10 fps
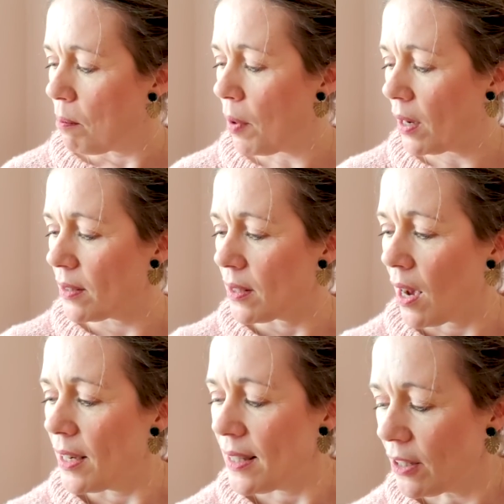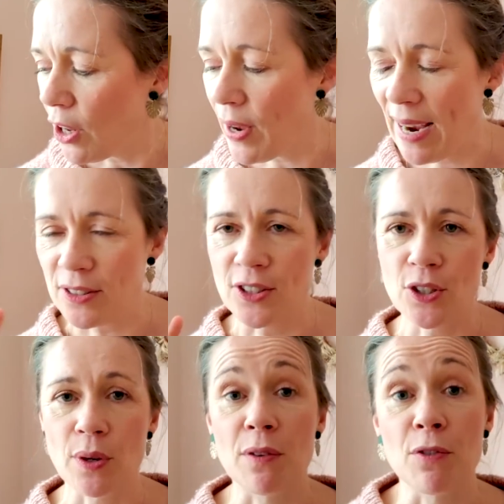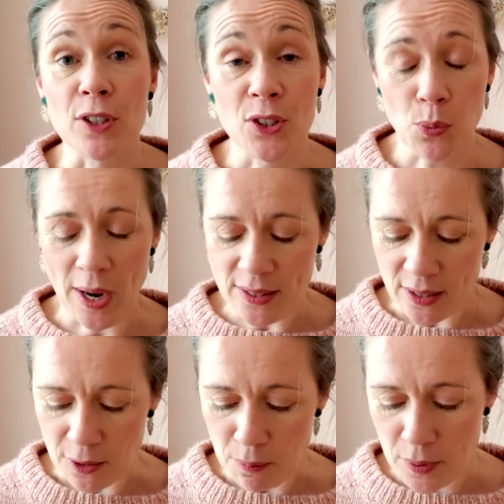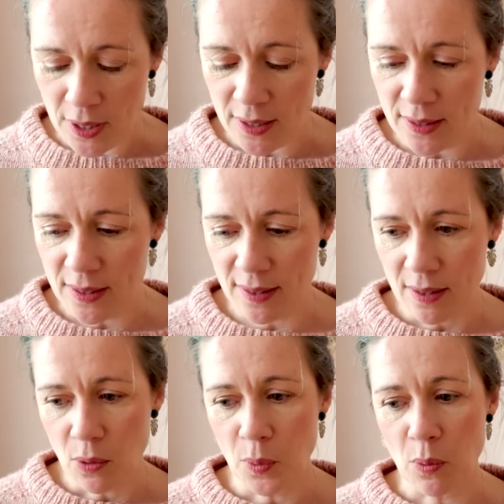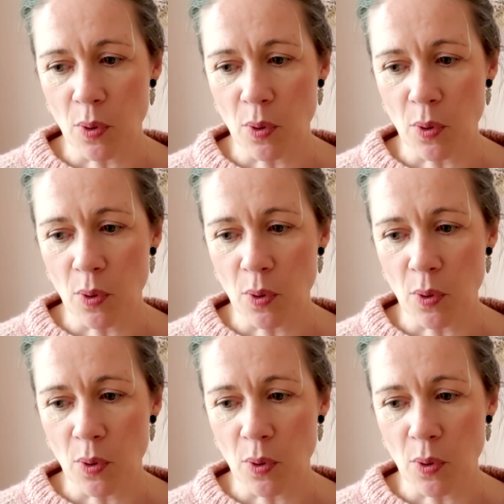But I didn't know how to do it for a sweater, because we